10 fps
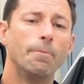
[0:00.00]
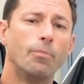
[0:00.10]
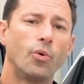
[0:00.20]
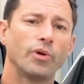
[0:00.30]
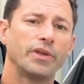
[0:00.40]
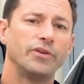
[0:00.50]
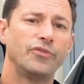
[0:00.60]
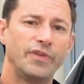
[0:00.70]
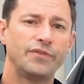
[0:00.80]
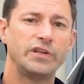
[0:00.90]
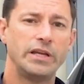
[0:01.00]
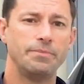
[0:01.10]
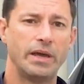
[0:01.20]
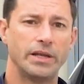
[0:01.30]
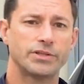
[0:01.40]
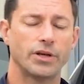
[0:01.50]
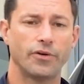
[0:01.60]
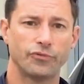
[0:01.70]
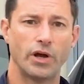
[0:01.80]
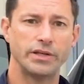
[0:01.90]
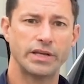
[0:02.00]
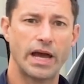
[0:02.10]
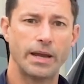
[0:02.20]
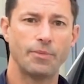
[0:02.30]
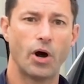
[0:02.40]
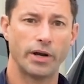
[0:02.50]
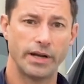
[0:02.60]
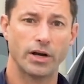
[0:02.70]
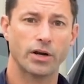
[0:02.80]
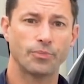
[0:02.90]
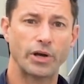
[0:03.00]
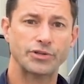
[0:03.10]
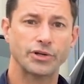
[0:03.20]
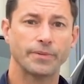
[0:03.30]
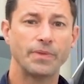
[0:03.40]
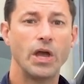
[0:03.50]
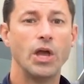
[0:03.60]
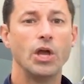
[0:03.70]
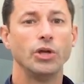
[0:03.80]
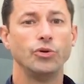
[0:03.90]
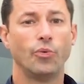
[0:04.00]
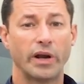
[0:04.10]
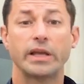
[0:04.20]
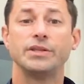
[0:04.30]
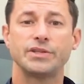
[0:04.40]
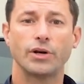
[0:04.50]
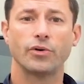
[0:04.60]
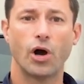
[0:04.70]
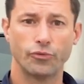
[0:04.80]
more than 15 minutes of runtime on an air compressor, you want to consider a